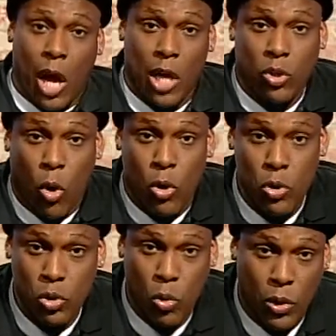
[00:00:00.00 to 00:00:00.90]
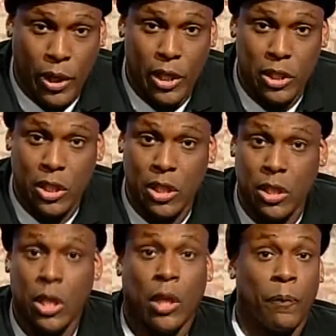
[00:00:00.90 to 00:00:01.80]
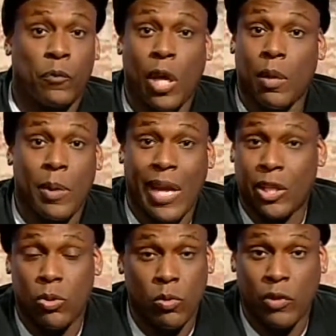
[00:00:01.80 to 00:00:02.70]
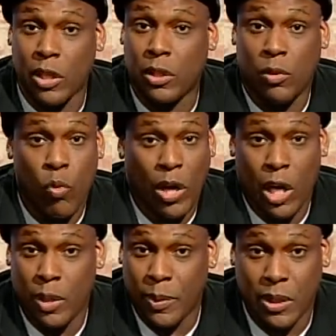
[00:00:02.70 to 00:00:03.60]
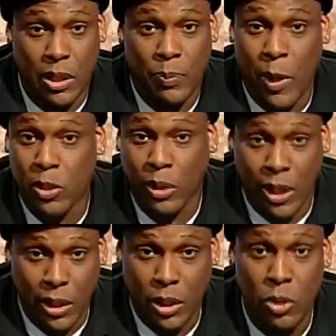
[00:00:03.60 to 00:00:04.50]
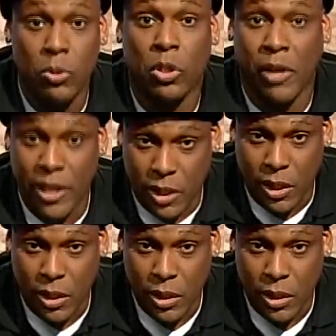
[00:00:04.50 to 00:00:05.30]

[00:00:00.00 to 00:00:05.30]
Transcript: Minaj, all you doing is just telling me that you just 100% special ed. You's crazy.